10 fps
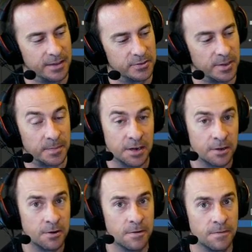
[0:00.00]
So I'm going to
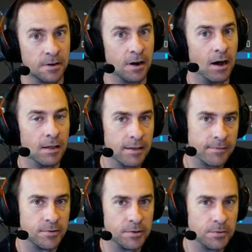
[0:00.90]
go over all the
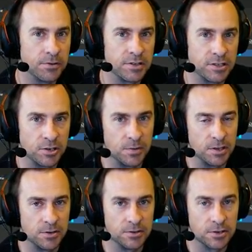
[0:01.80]
different tools that you would
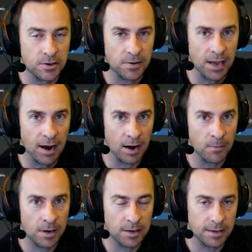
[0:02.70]
use to create
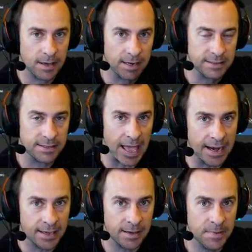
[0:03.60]
artwork in a
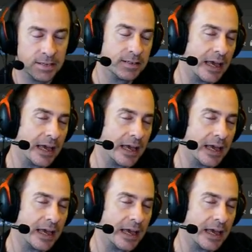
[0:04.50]
static image,